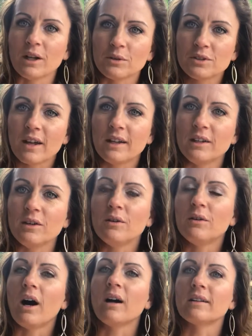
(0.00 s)
send
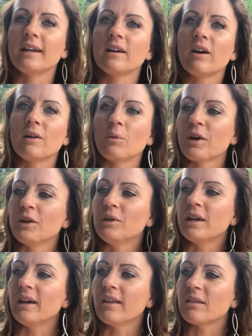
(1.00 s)
you a link on where you
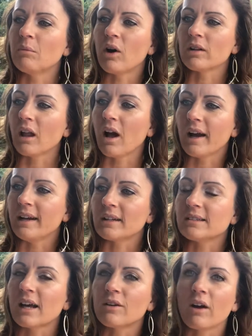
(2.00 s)
can get them online,
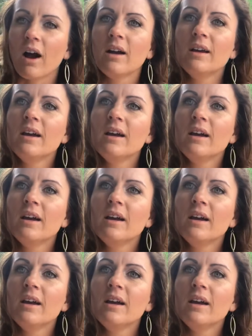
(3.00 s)
etc.